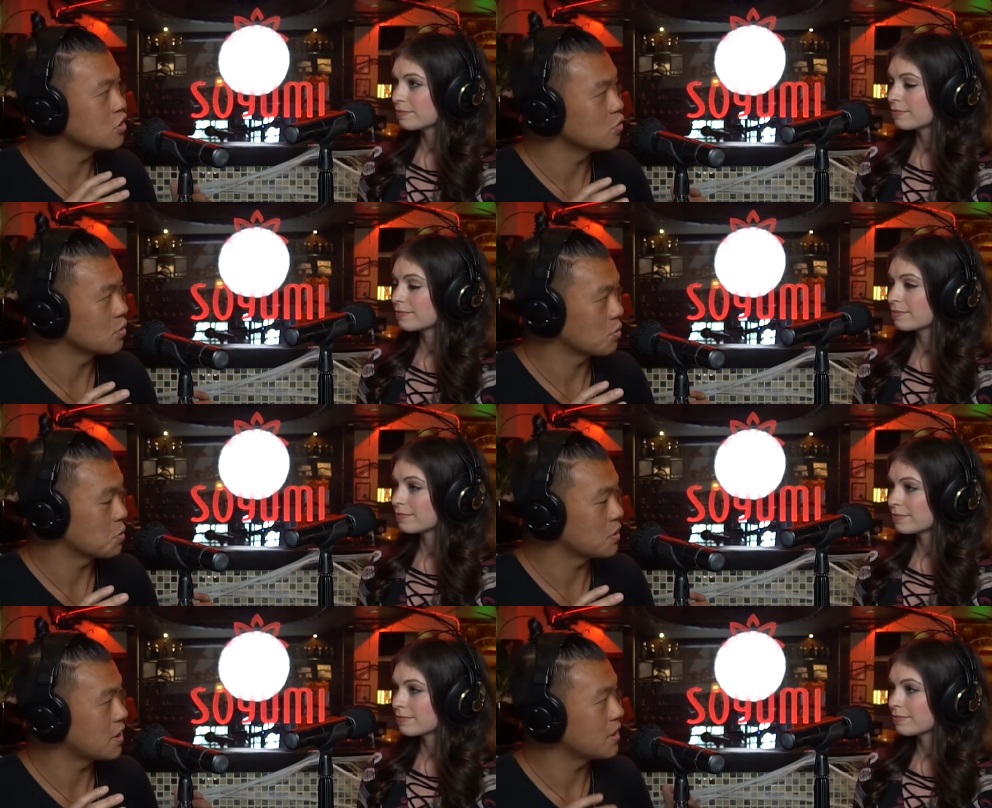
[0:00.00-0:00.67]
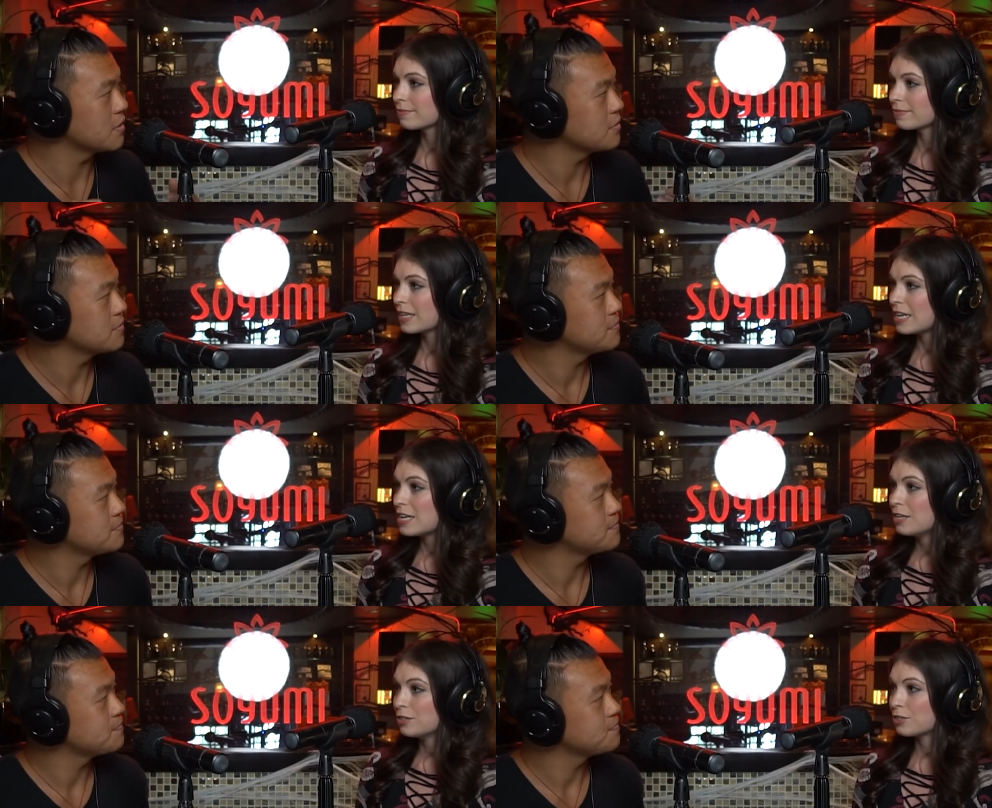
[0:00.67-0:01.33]
Speaker 1: doing with that?
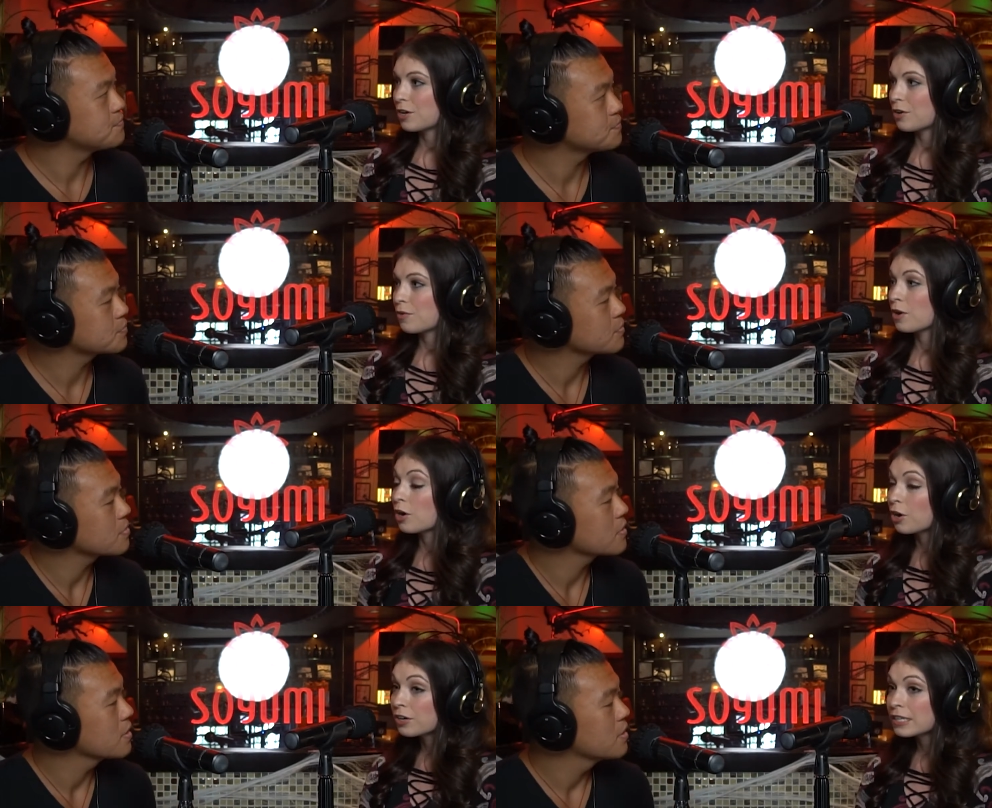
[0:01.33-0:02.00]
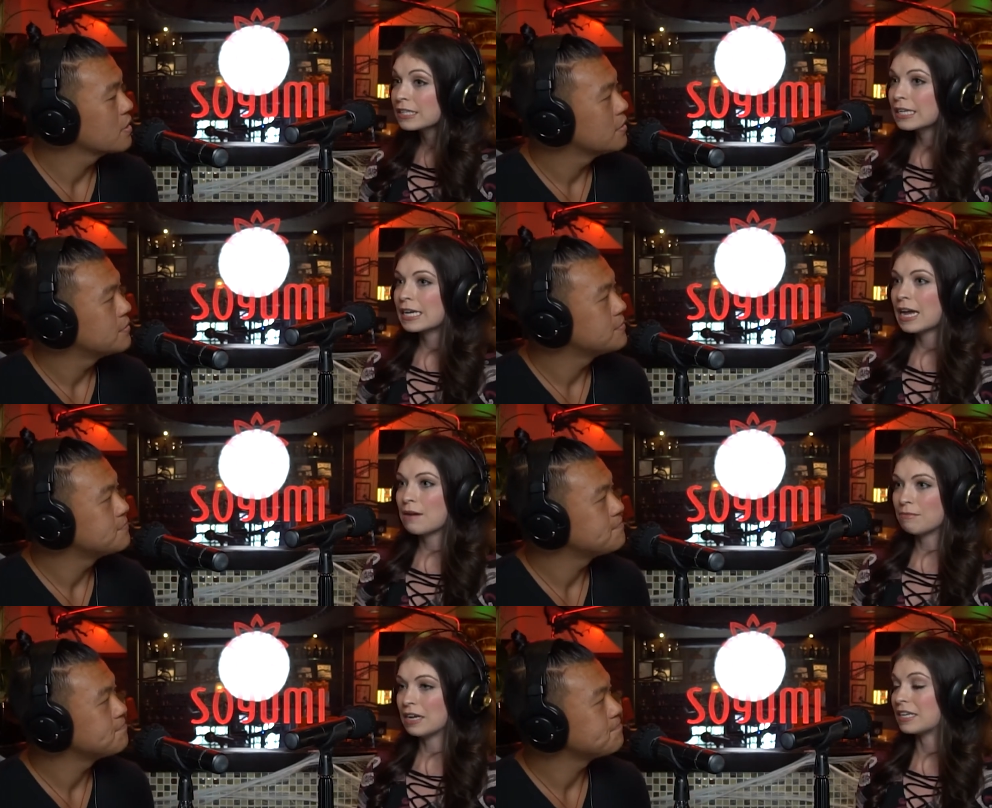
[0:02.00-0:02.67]
Speaker 2: So currently,
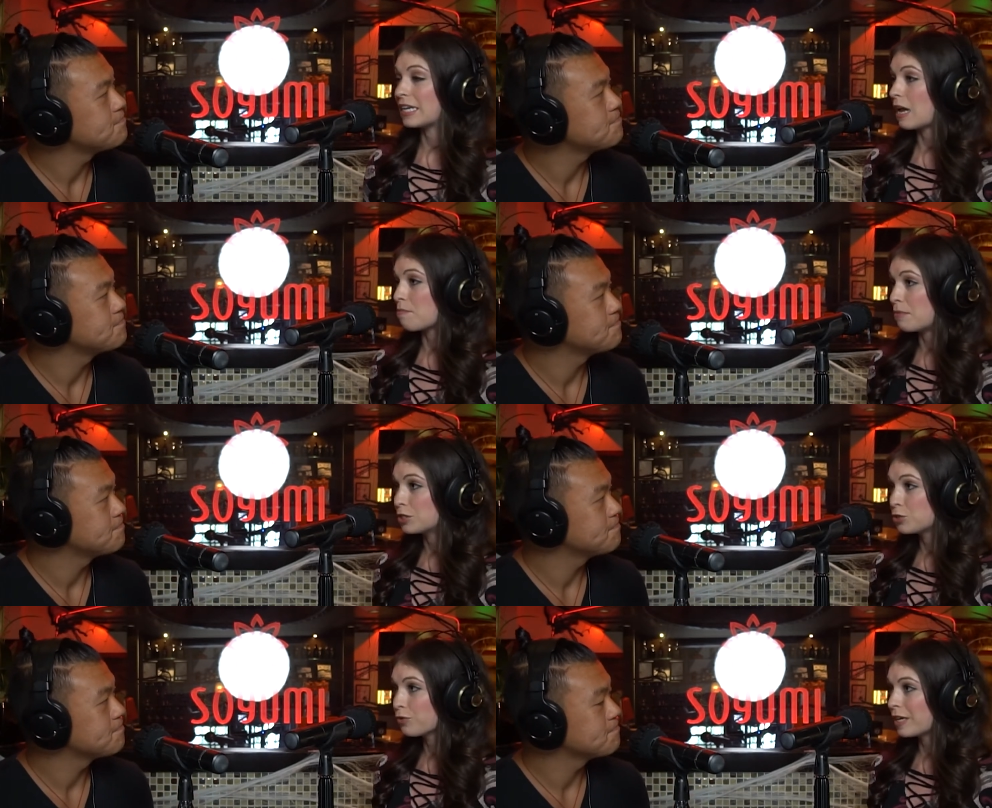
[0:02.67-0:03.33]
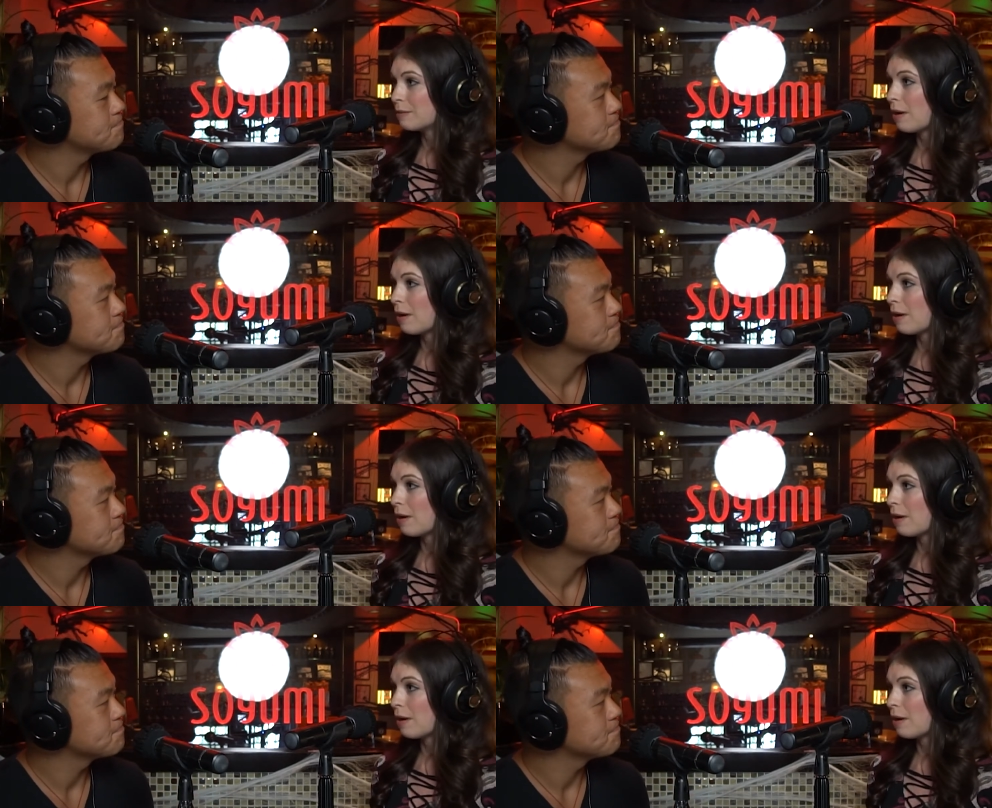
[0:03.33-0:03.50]
I'm again I'm mentoring in